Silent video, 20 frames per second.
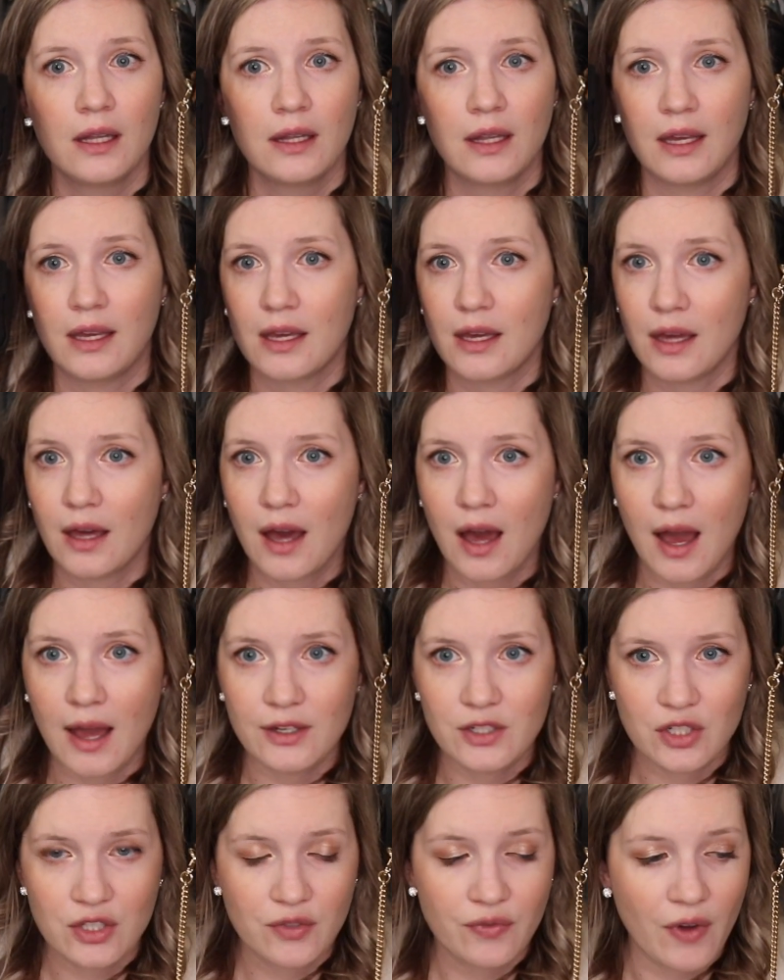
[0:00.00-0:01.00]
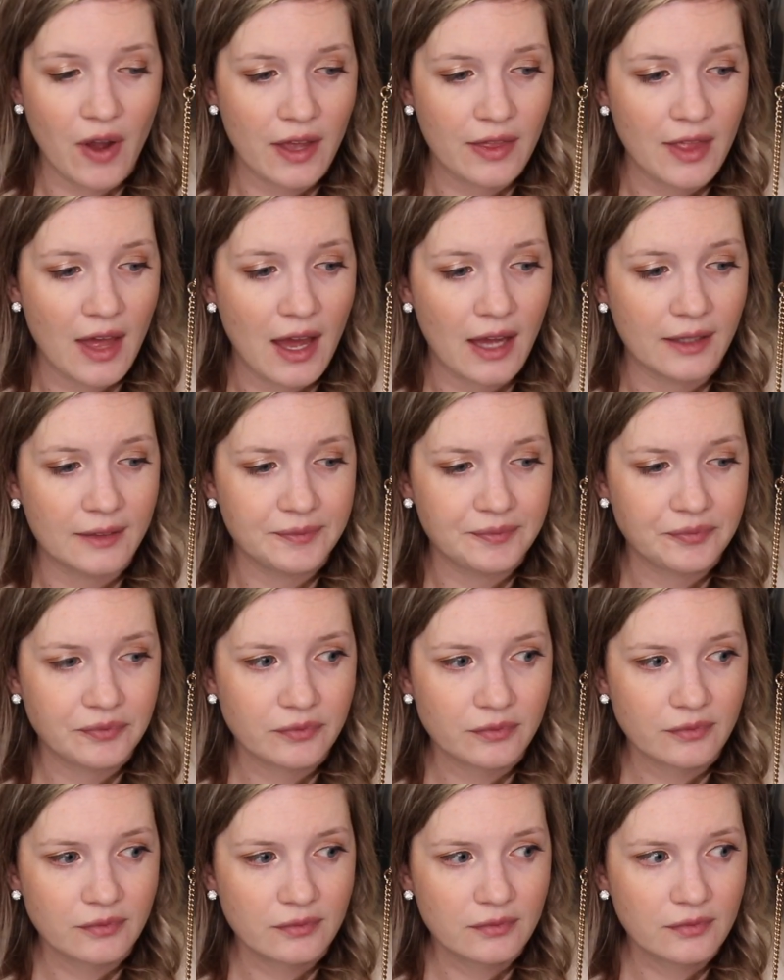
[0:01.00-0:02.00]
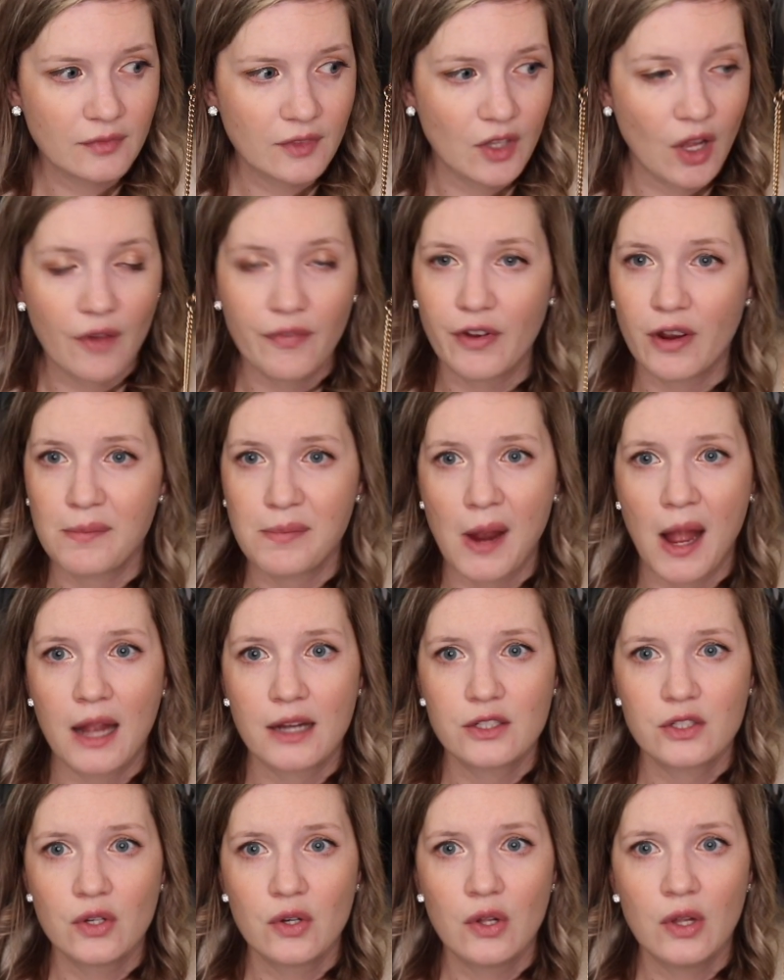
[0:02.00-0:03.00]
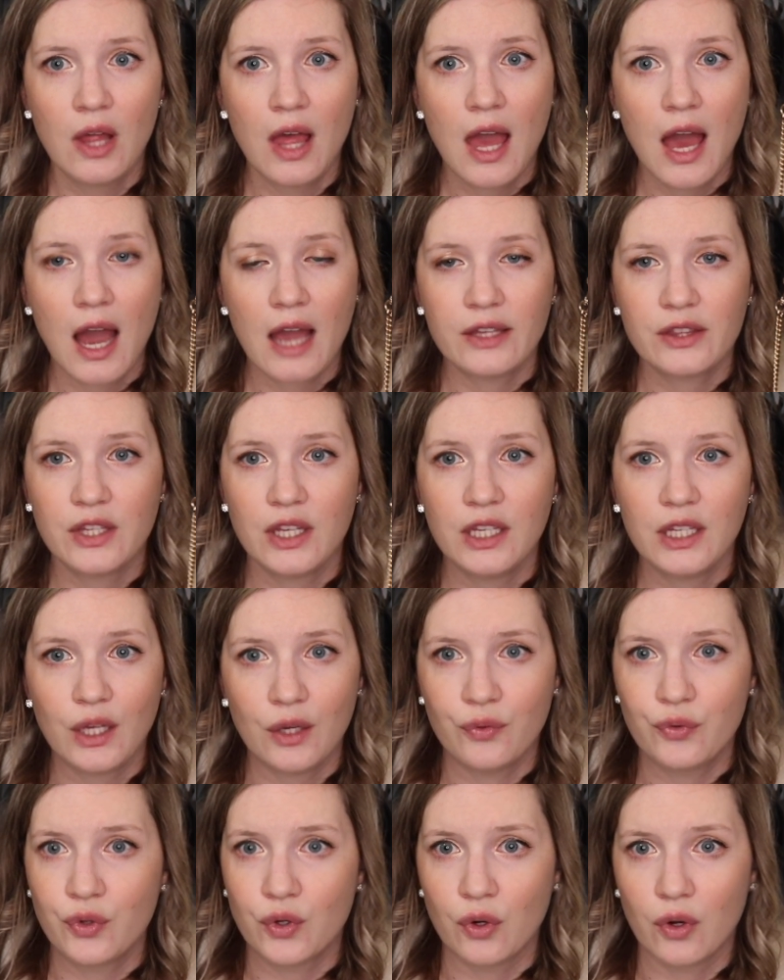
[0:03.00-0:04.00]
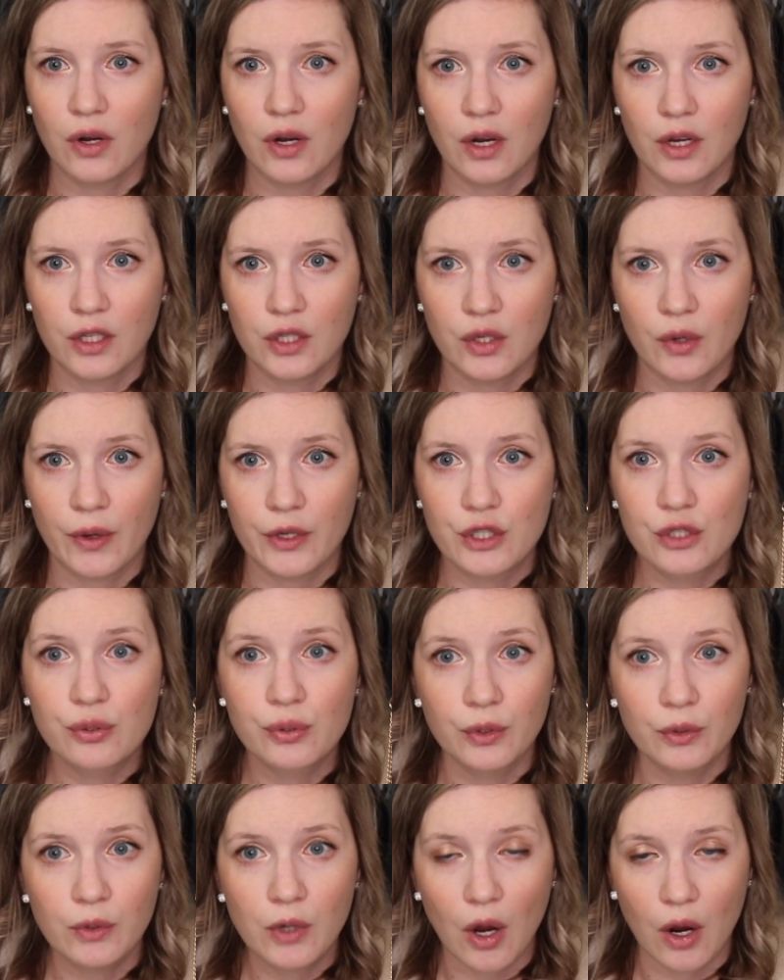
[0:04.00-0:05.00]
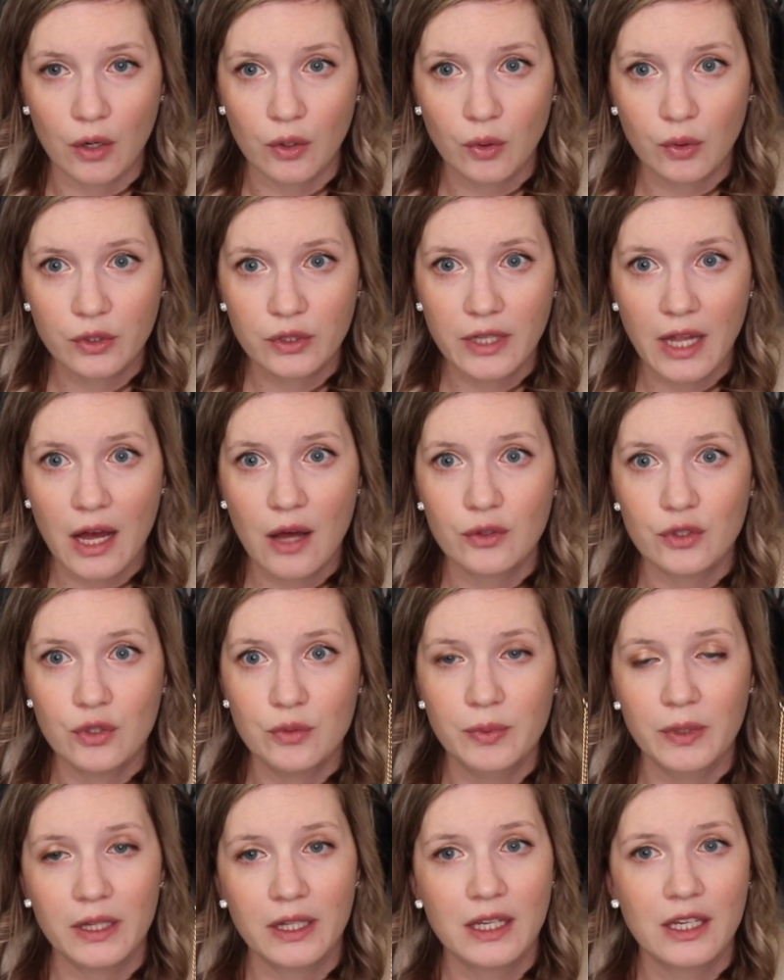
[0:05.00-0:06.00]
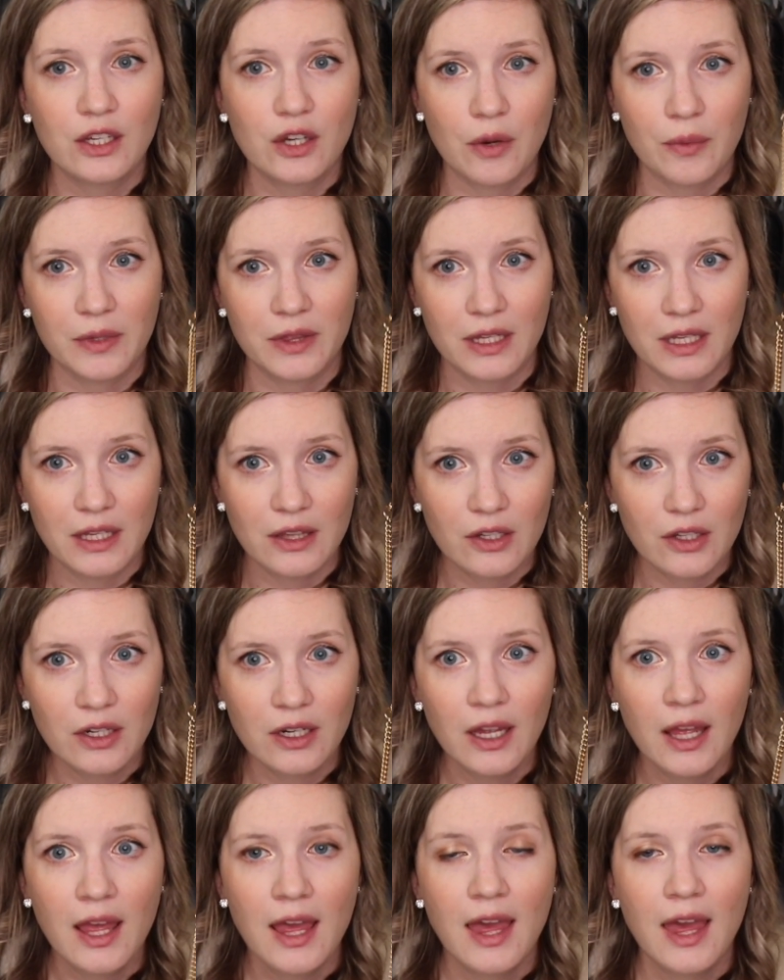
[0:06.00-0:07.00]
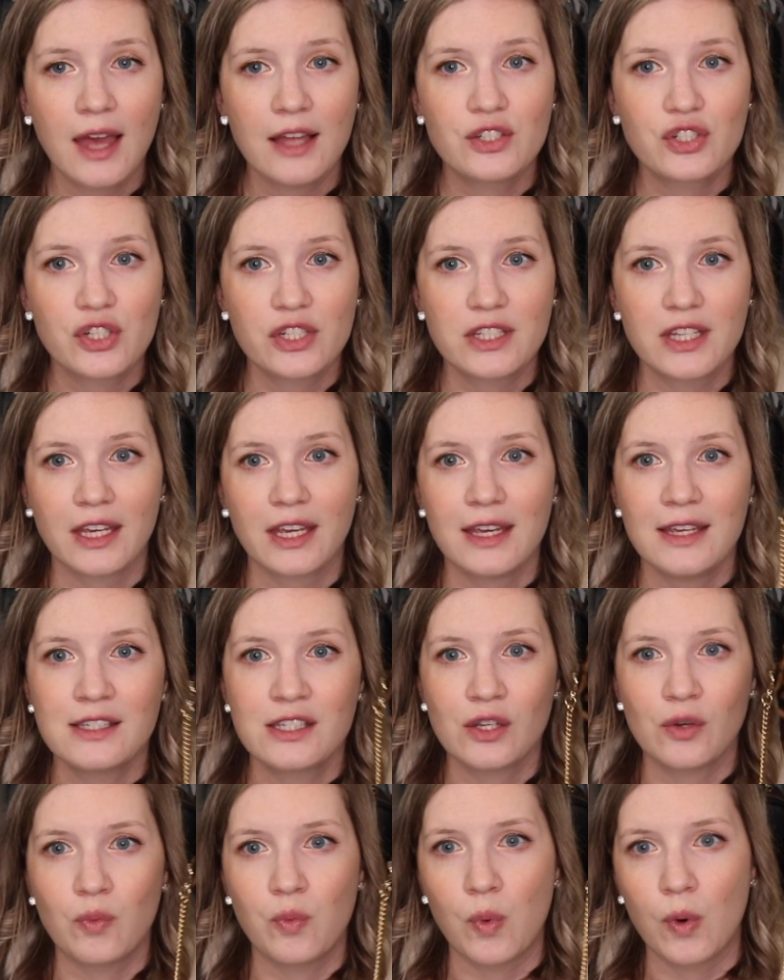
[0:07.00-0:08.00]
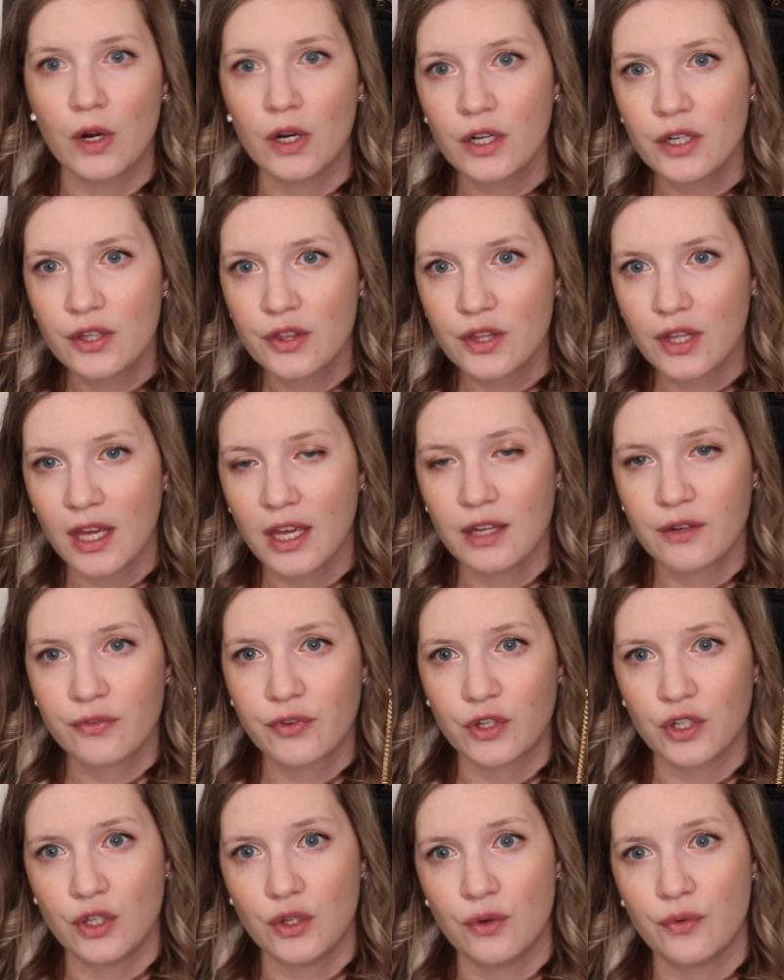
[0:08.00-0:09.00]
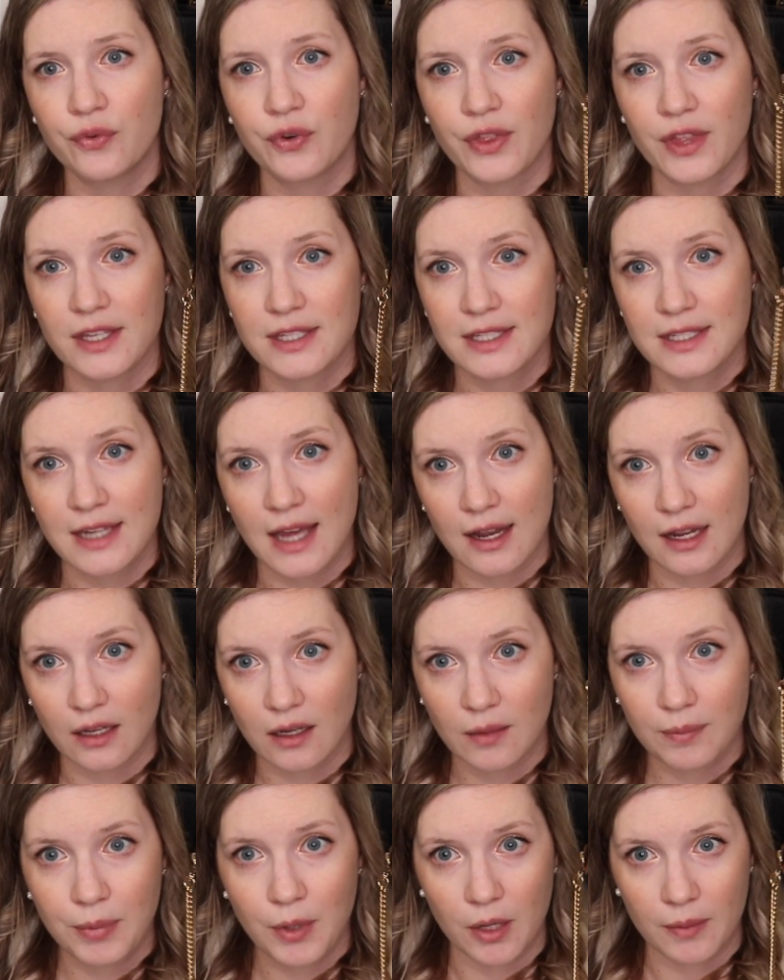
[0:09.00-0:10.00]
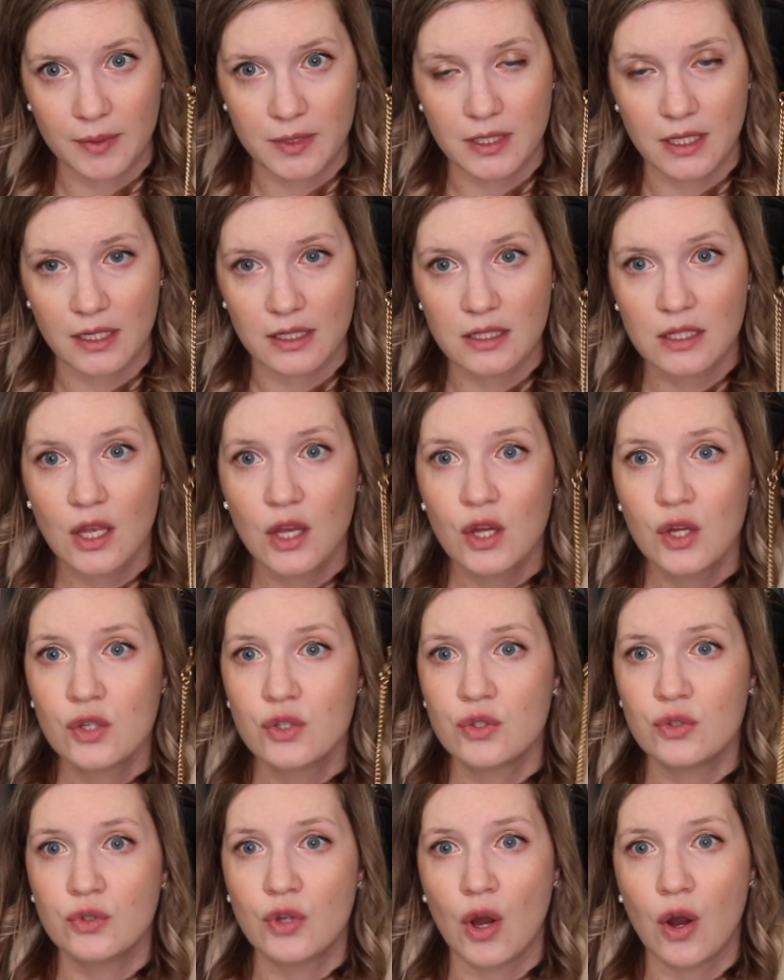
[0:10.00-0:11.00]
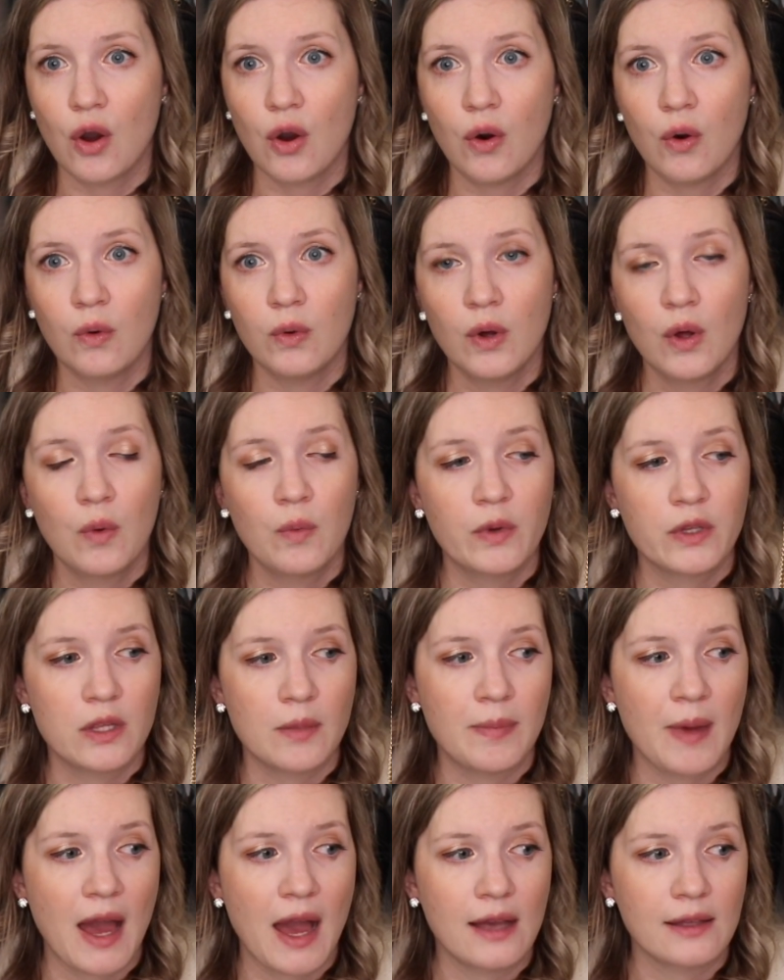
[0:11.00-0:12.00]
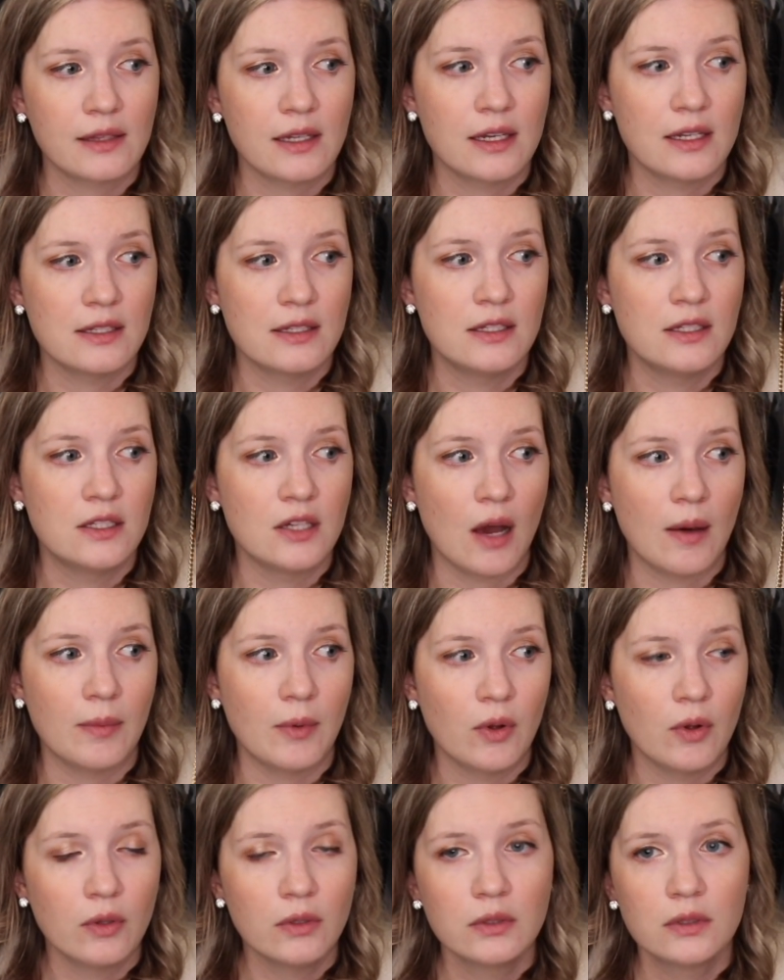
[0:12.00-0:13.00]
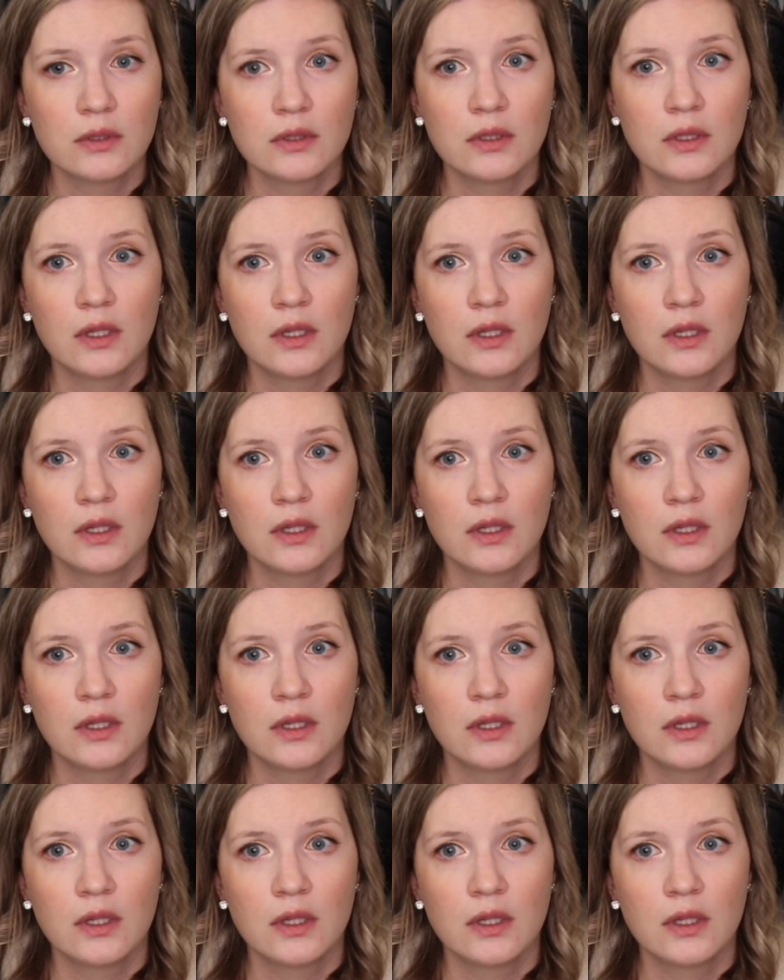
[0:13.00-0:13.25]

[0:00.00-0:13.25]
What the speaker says: Like, I just find that not very practical. I think if you're, you know, a true card holder gal, you really can go with either. It's just like, is it worth it for you for the aesthetic purposes to go with a bag that is double